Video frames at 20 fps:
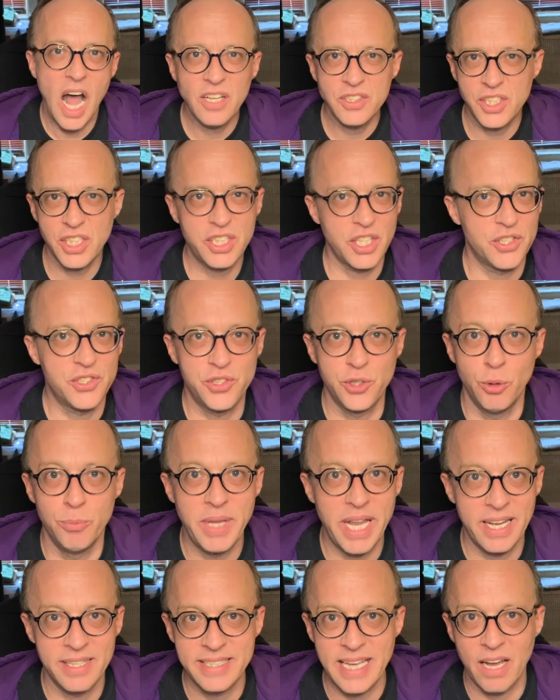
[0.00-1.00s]
I'll just assume
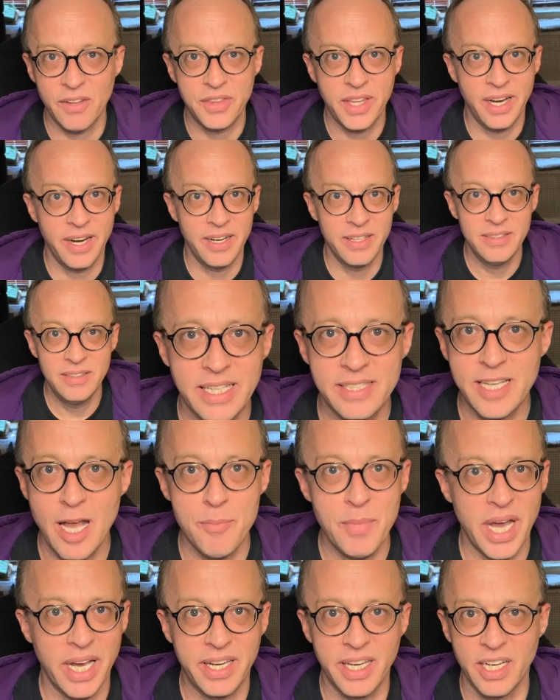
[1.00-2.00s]
that it's out there, because
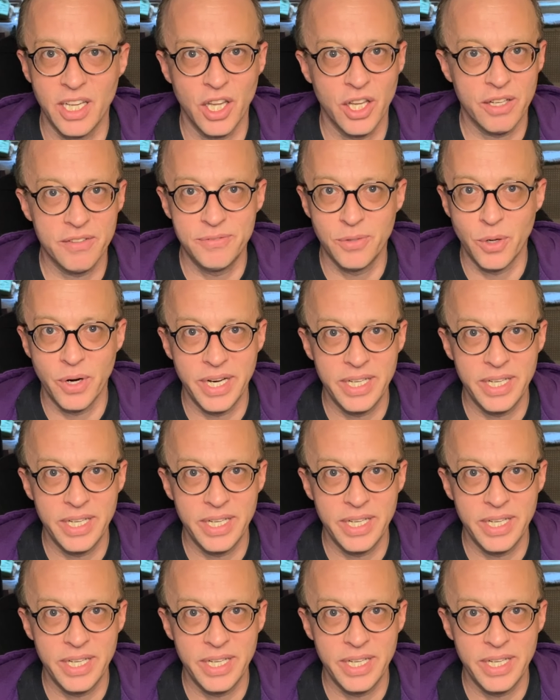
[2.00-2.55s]
I'm not going to look for